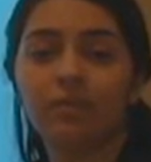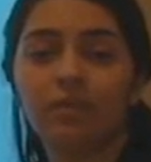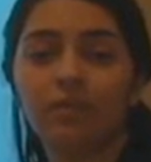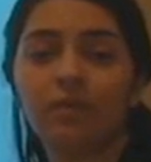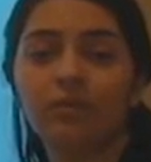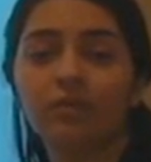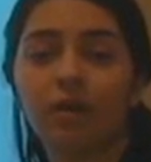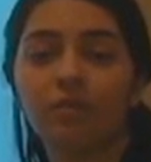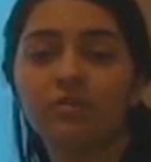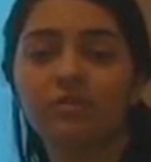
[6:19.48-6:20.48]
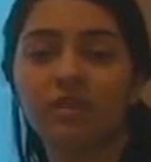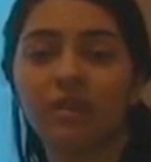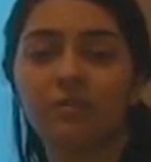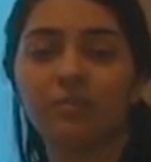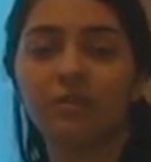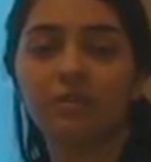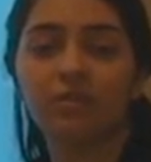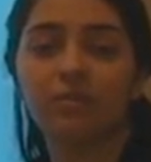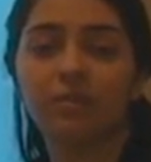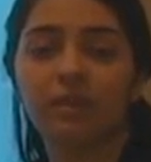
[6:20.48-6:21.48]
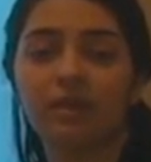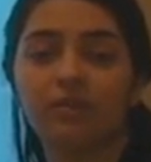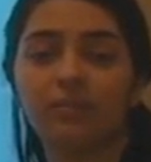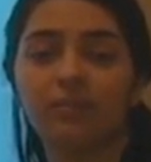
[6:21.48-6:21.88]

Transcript: There was also seen to be